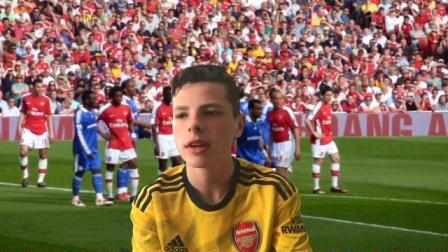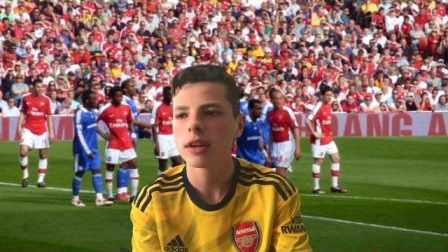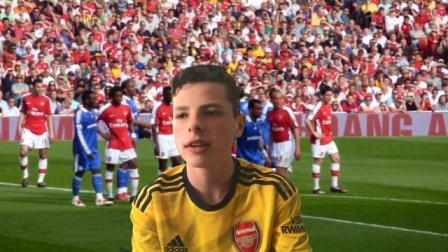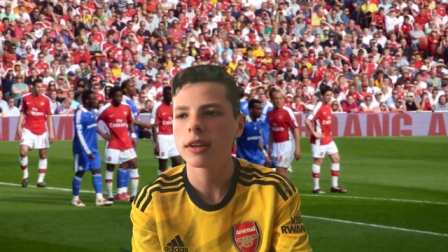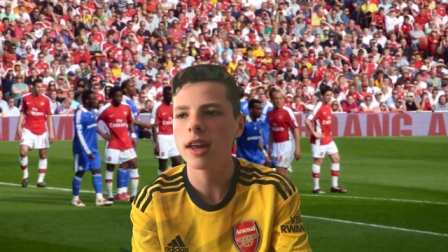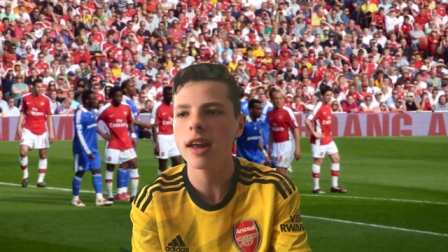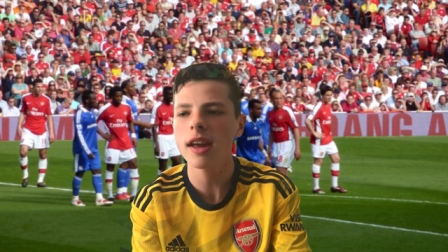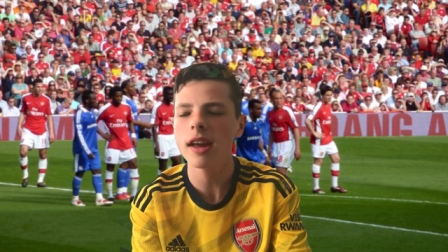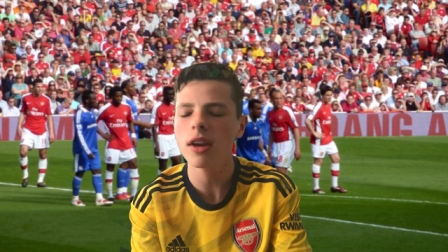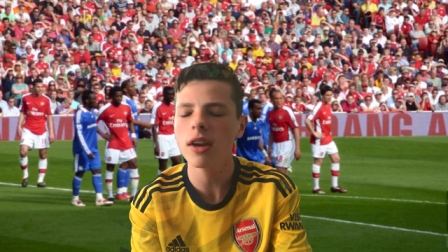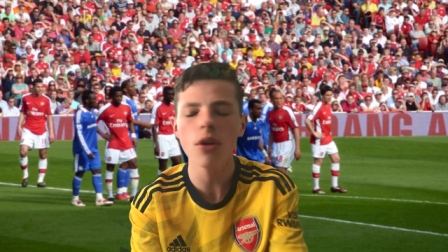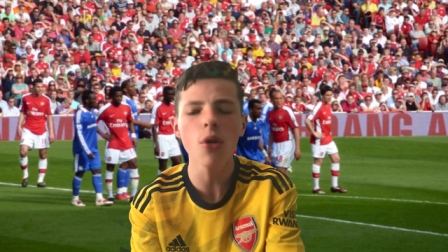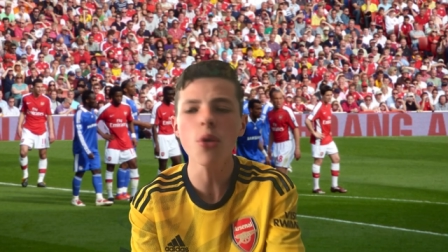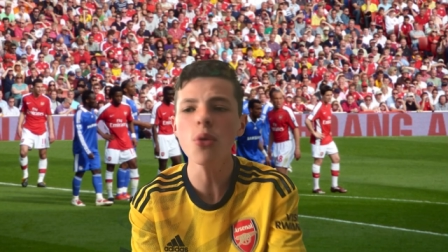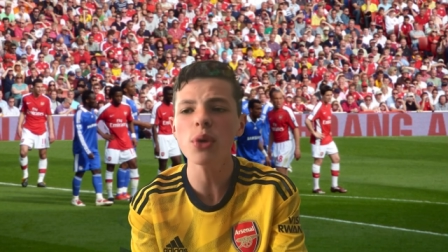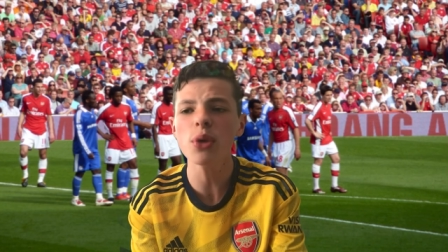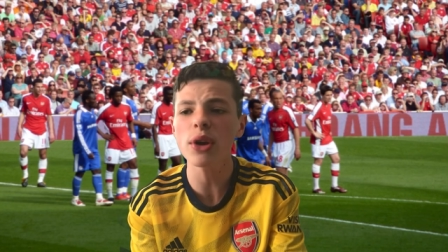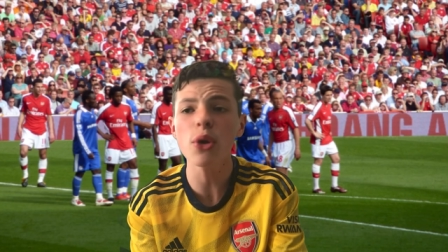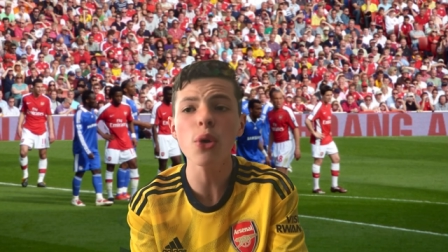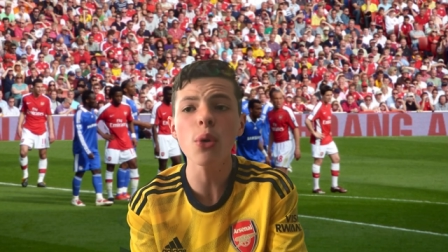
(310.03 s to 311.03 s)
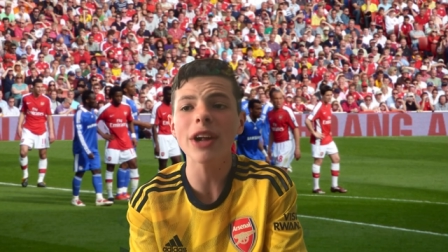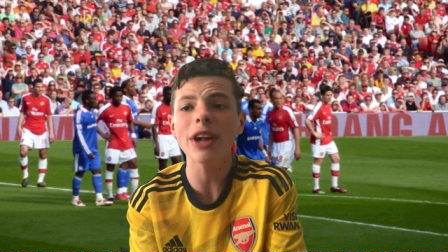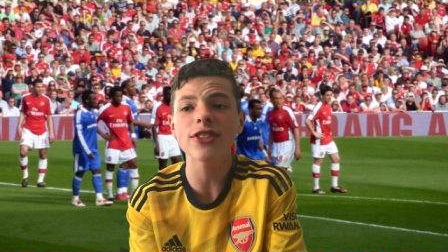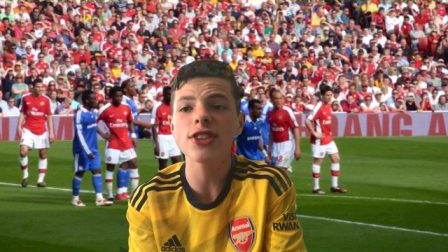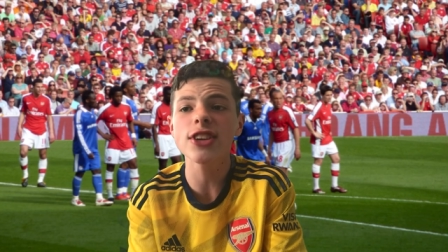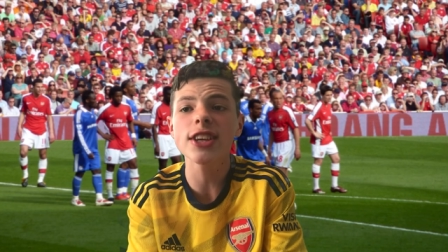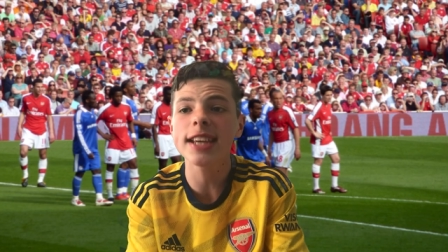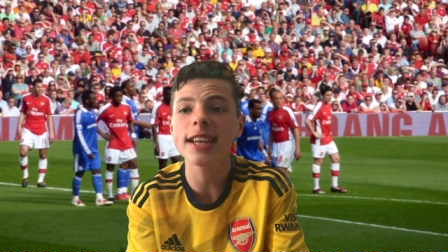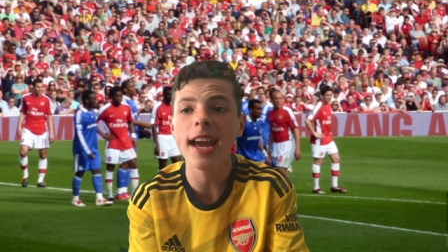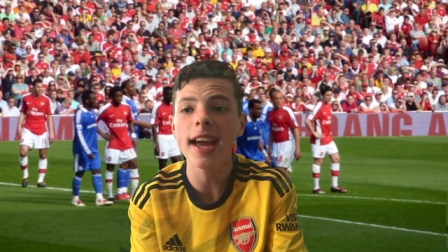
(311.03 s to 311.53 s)
Yeah, who
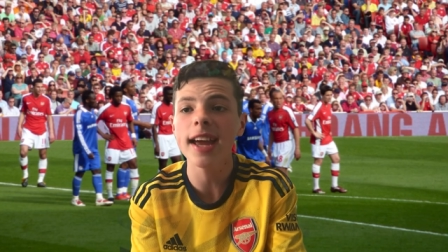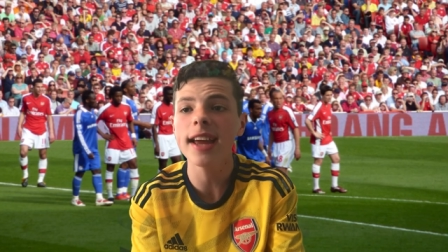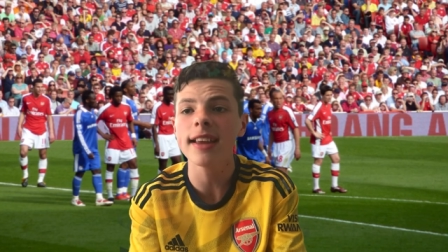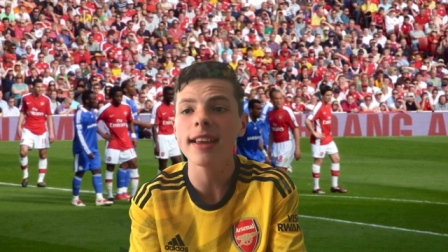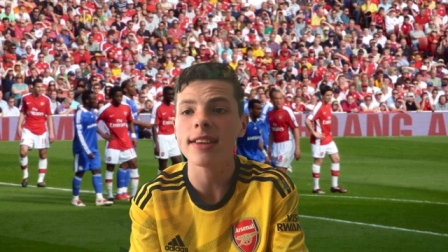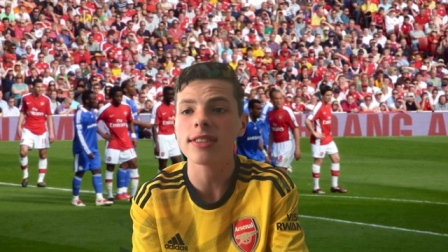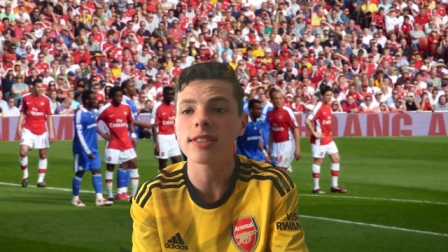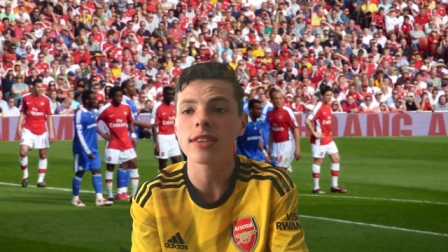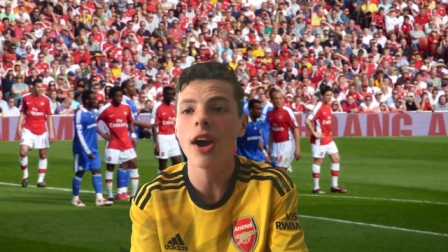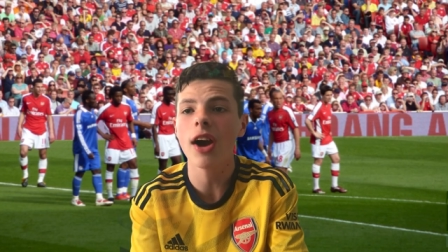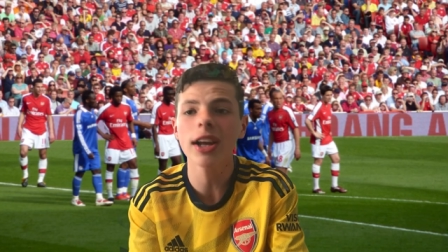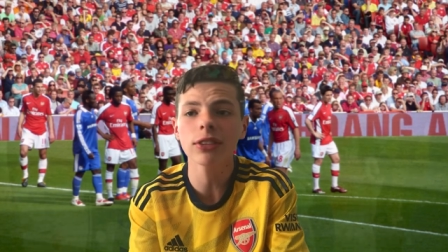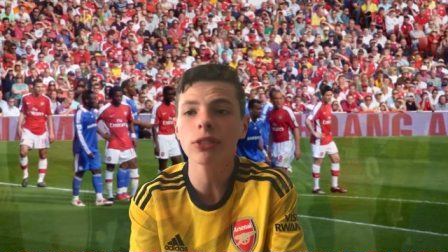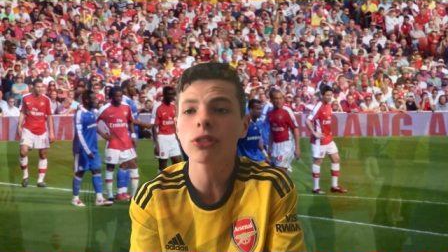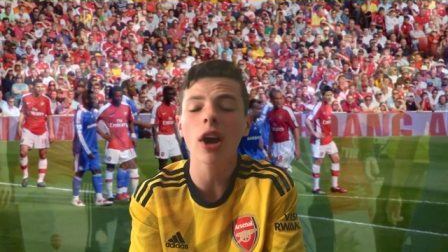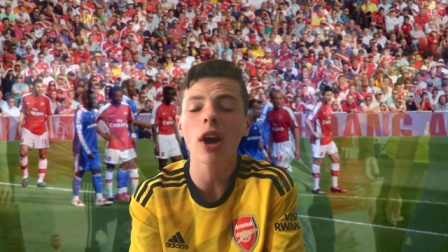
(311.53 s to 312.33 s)
actually cares? I